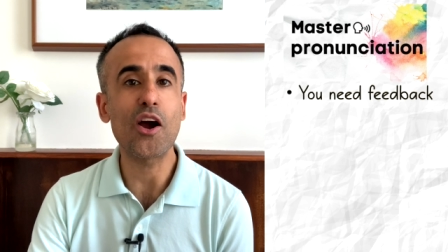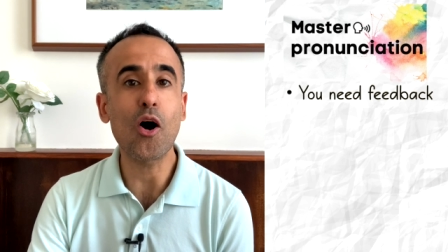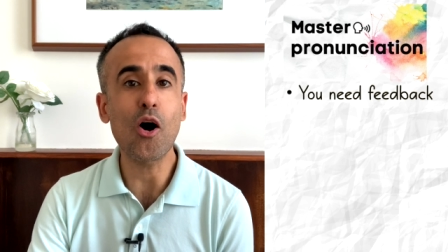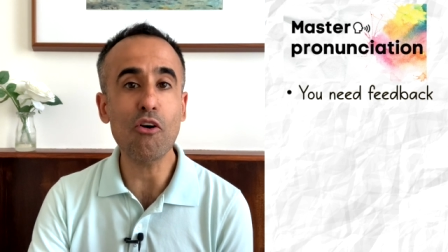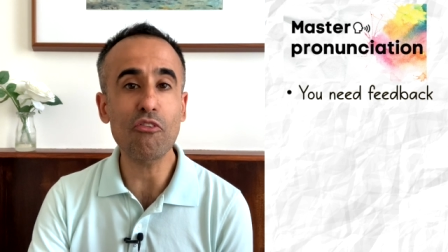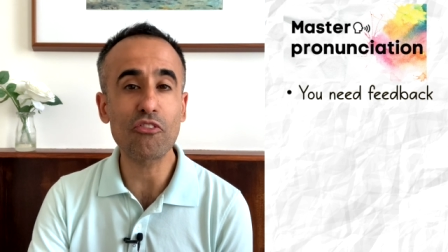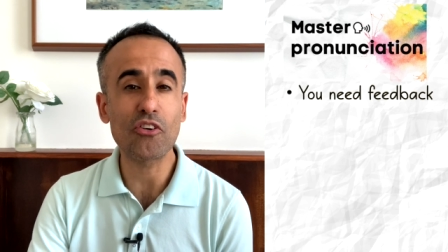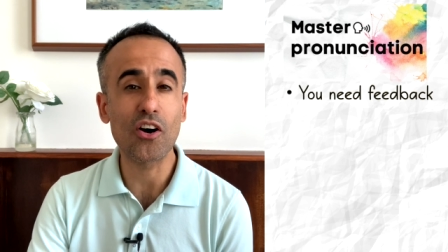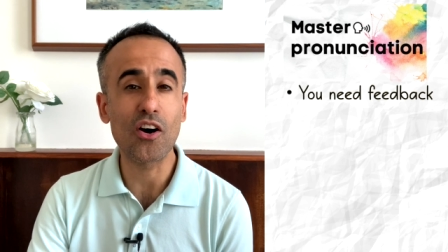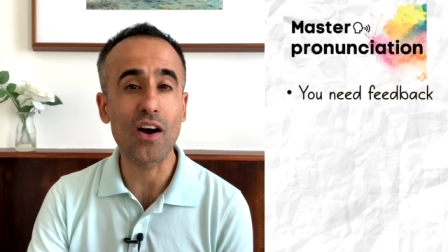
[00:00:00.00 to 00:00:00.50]

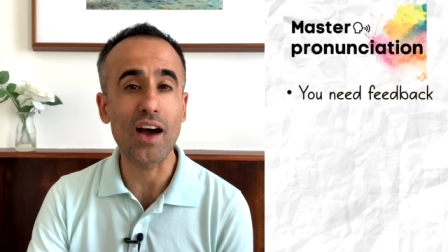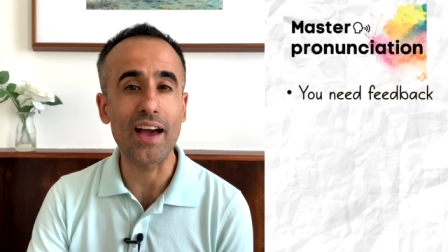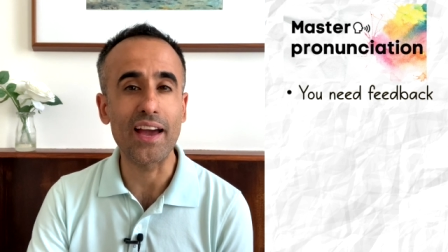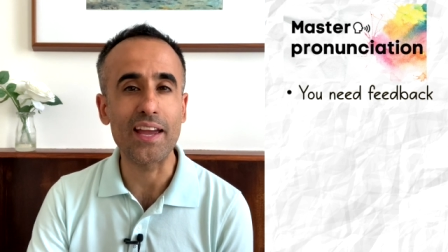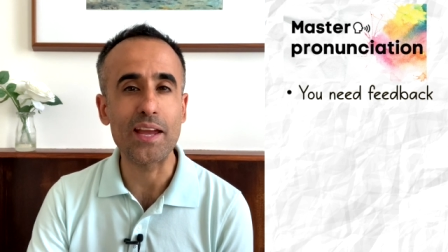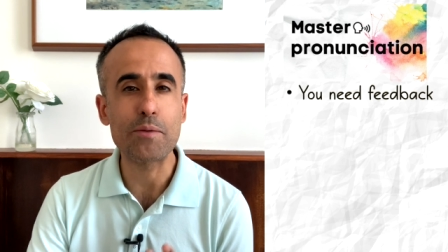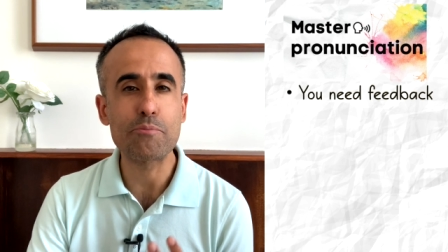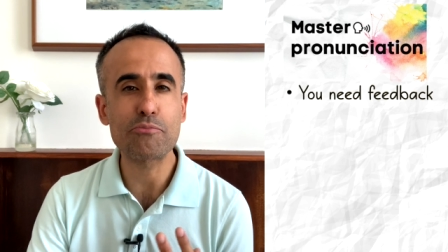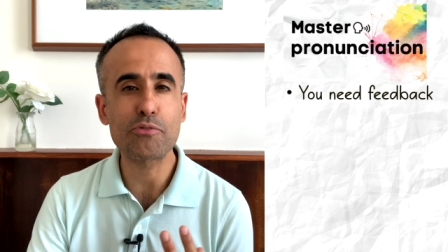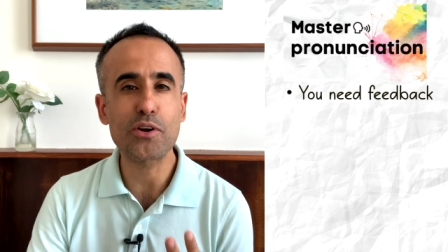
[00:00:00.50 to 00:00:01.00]
offer
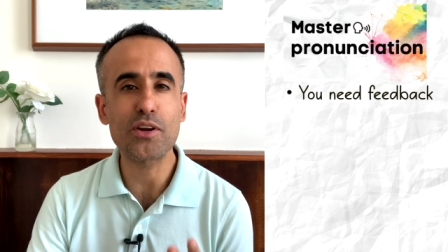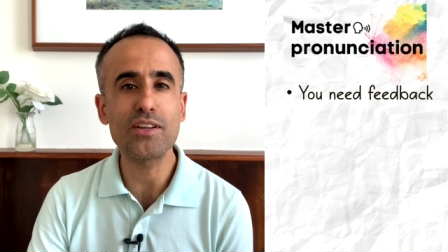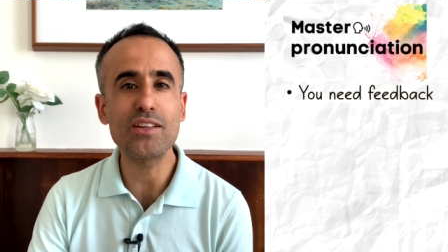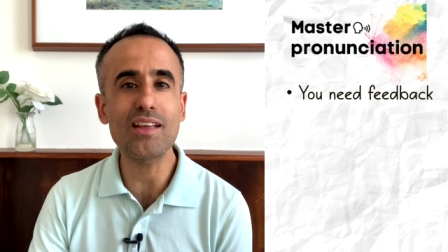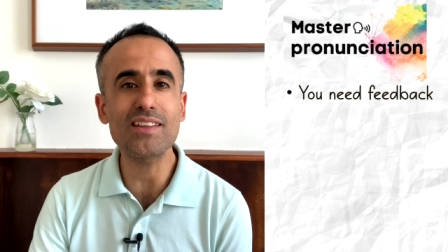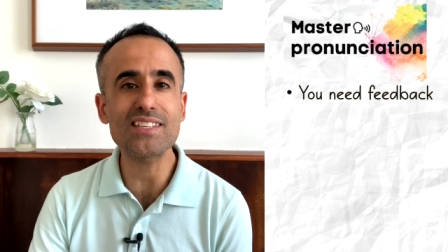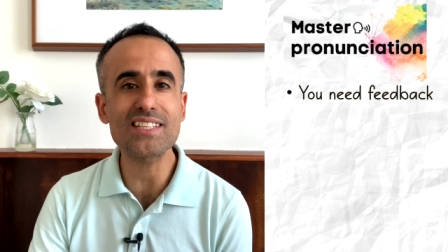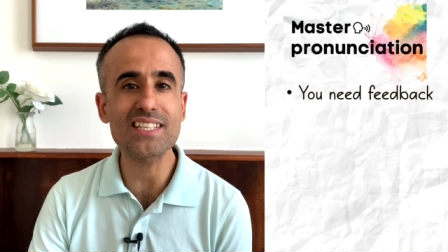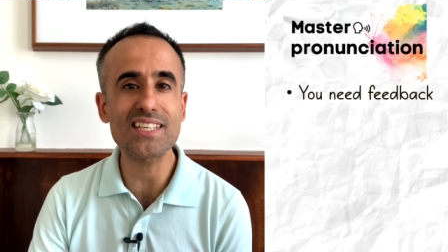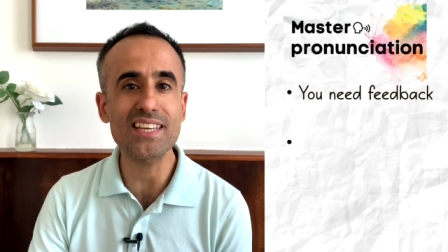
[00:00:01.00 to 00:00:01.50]
a
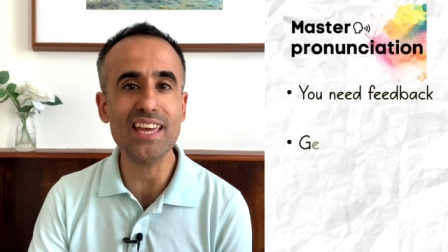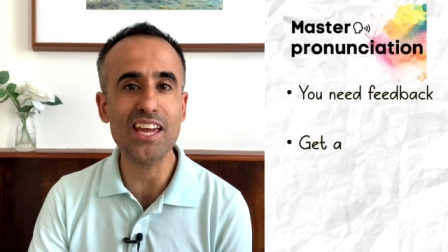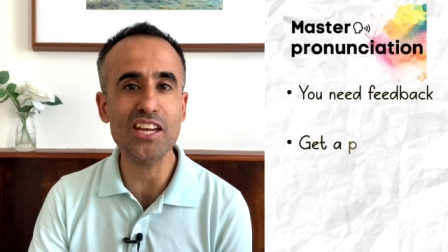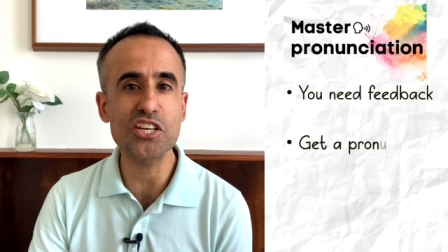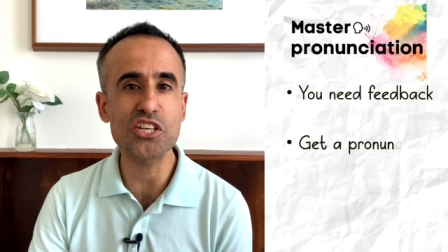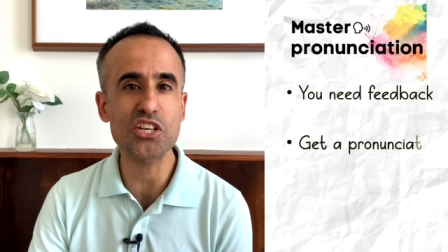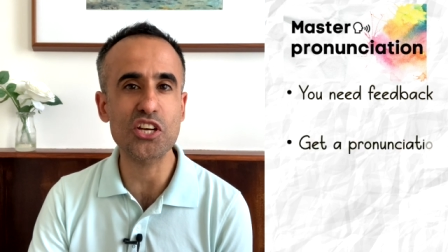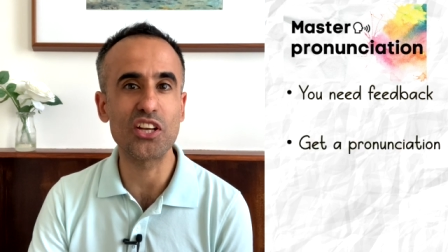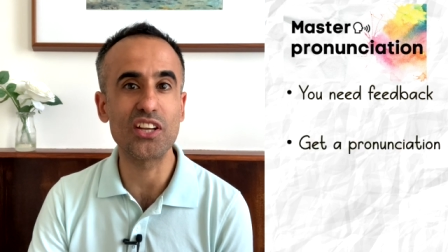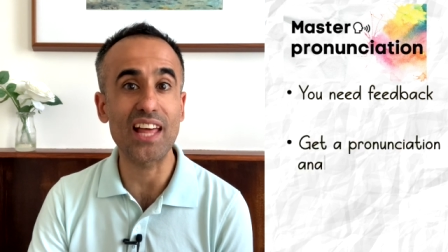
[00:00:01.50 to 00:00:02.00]

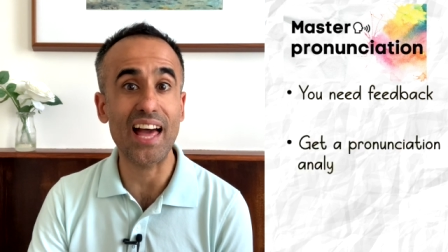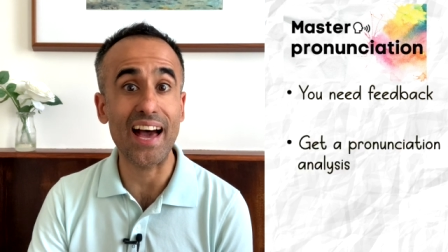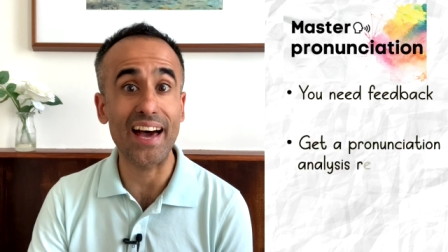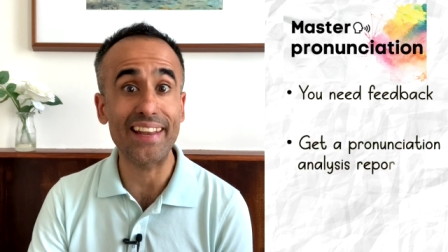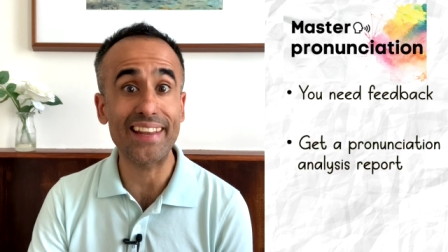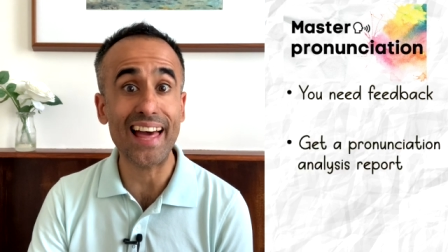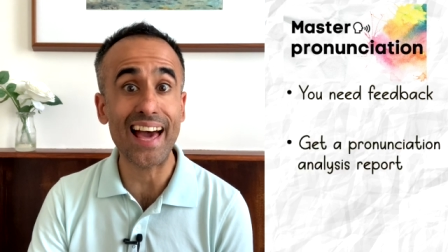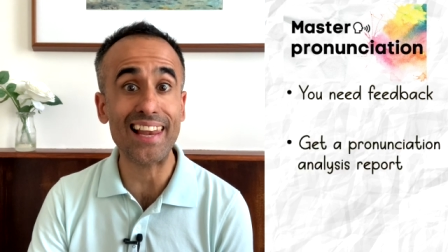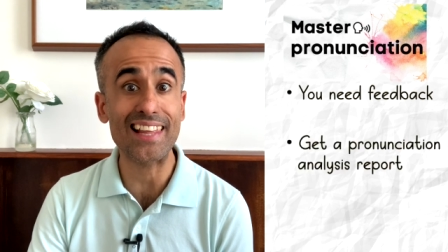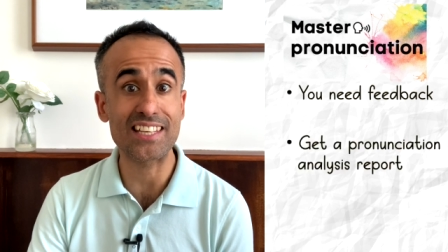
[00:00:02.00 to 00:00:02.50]
pronunciation
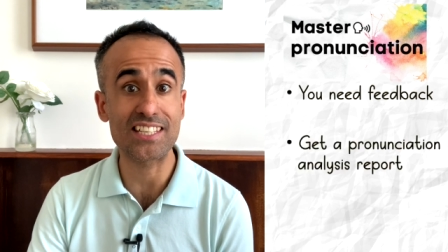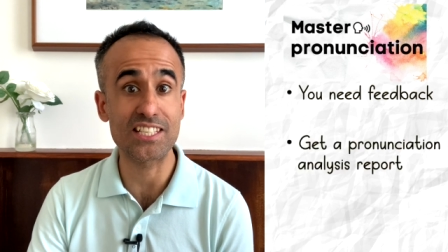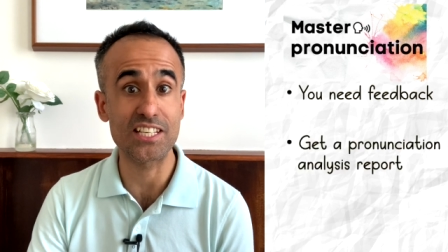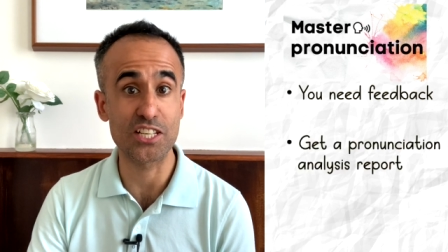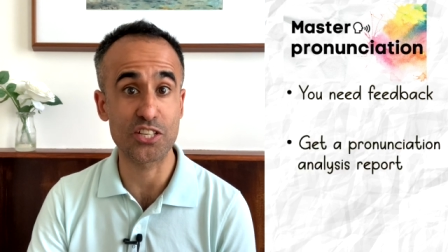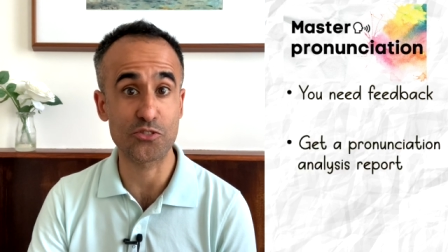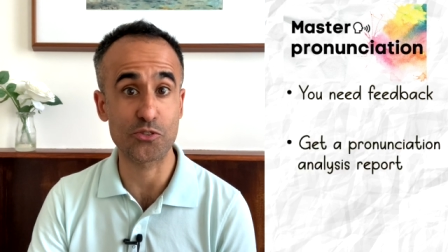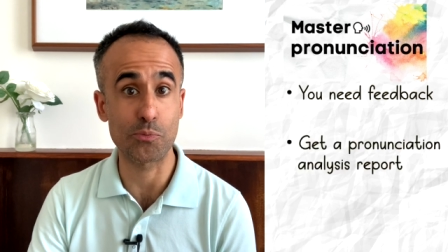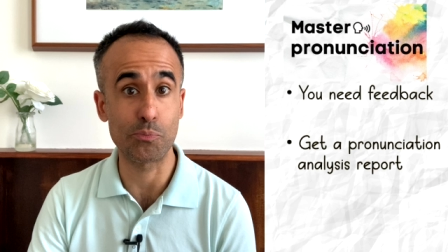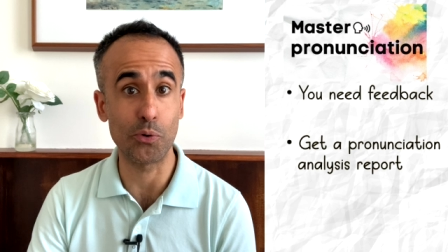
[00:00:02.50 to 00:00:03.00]

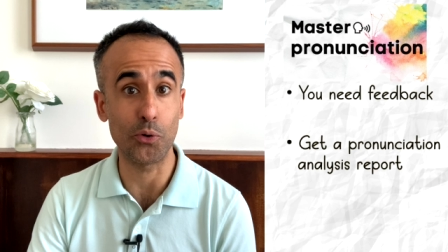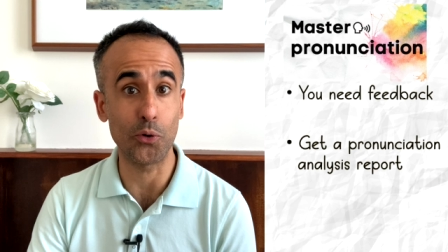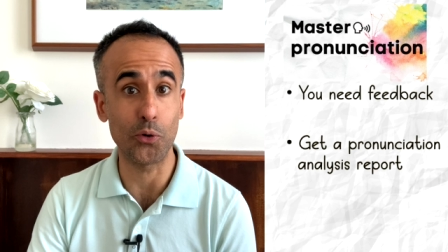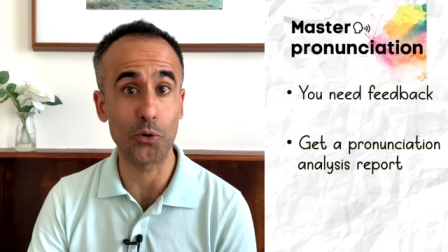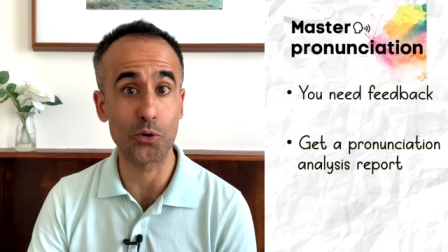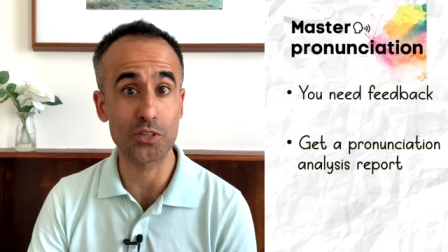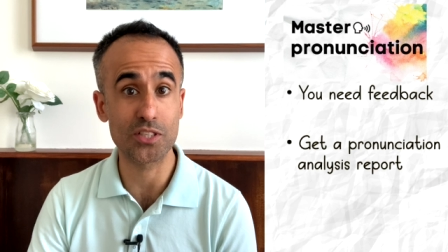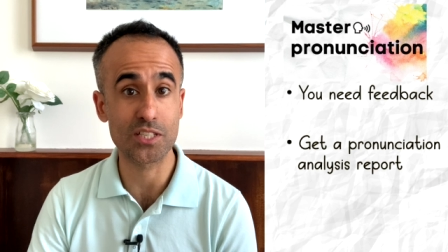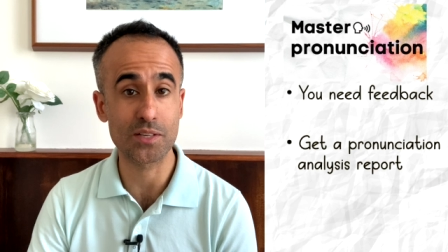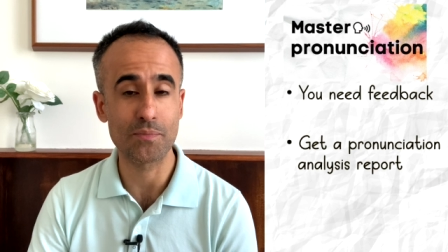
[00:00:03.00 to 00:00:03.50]
analysis
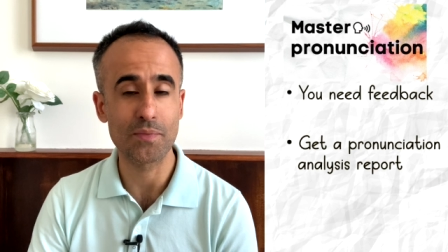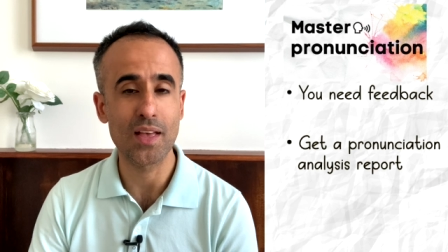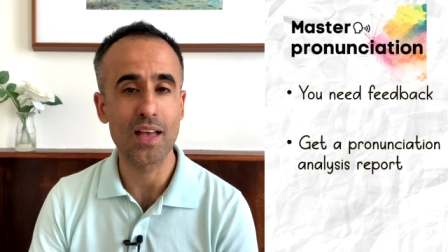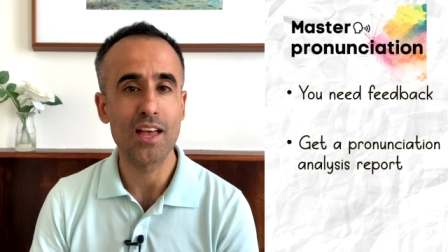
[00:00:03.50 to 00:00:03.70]
report.